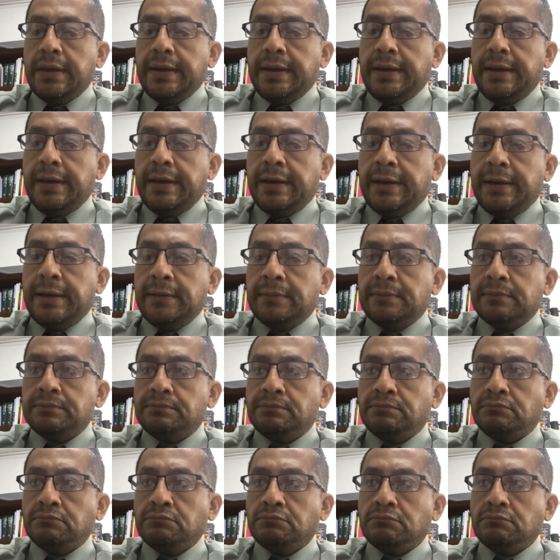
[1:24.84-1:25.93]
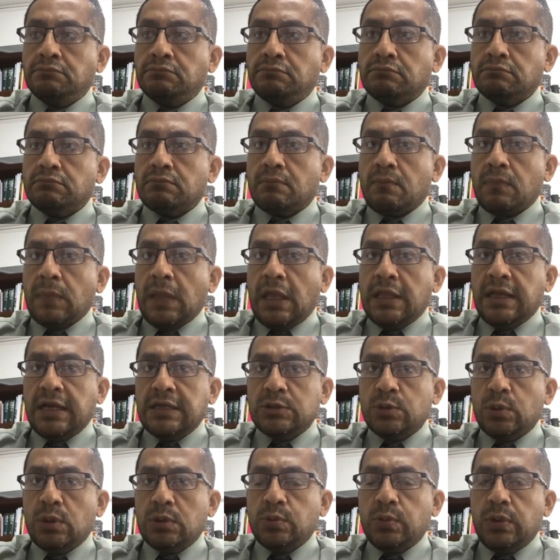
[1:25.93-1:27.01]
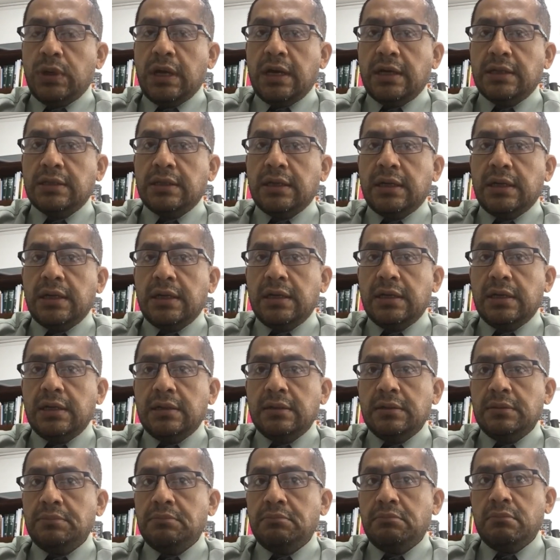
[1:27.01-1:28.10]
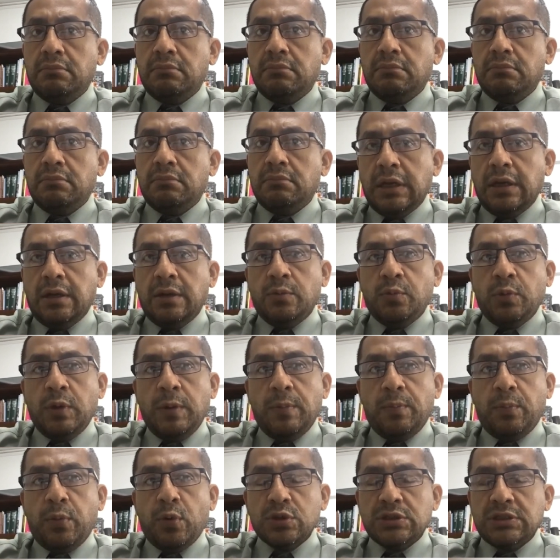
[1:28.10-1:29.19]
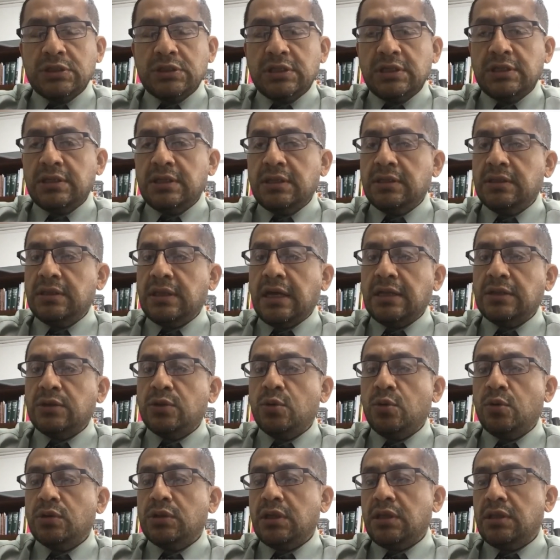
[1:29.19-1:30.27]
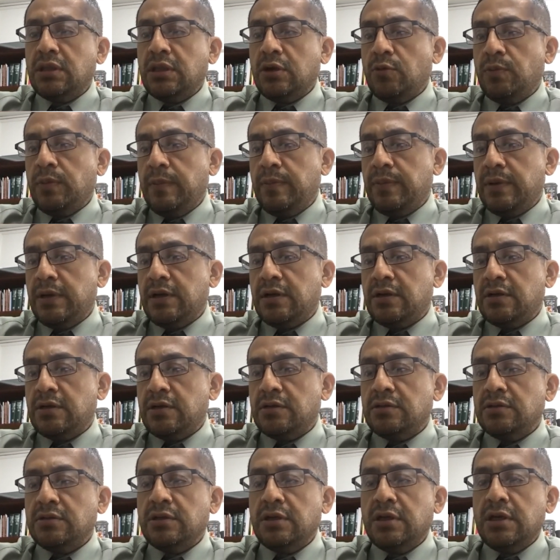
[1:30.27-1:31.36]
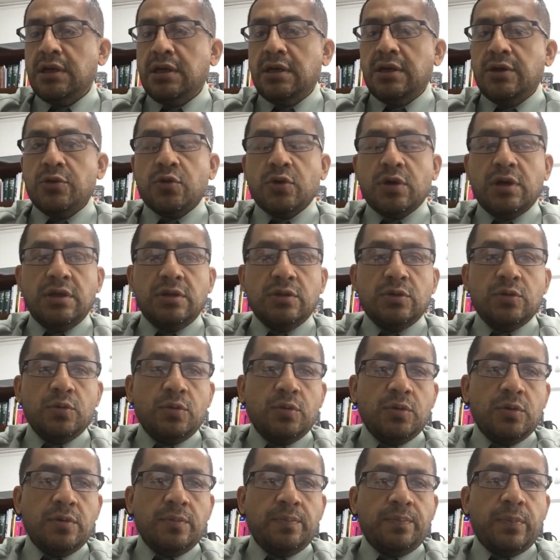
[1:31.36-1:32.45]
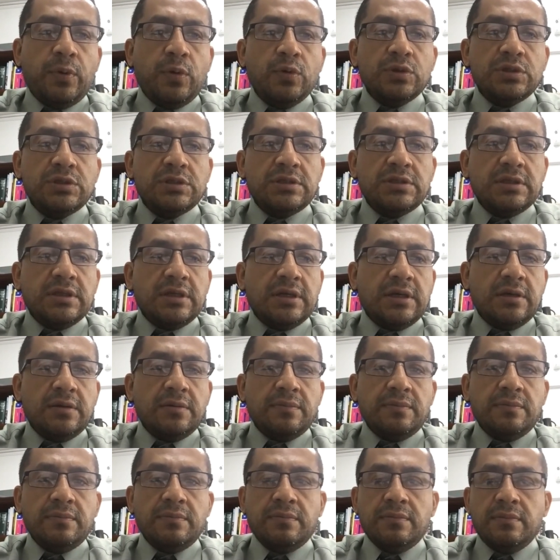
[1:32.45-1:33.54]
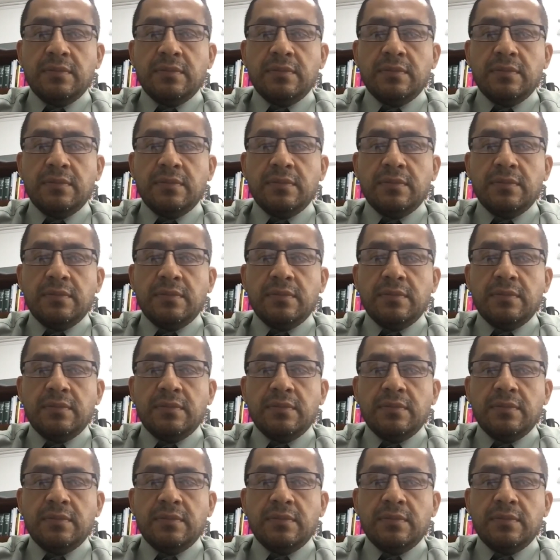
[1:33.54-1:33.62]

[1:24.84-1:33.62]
Um, that's what we had. Uh, we posted th that note, and now people are trying to post um,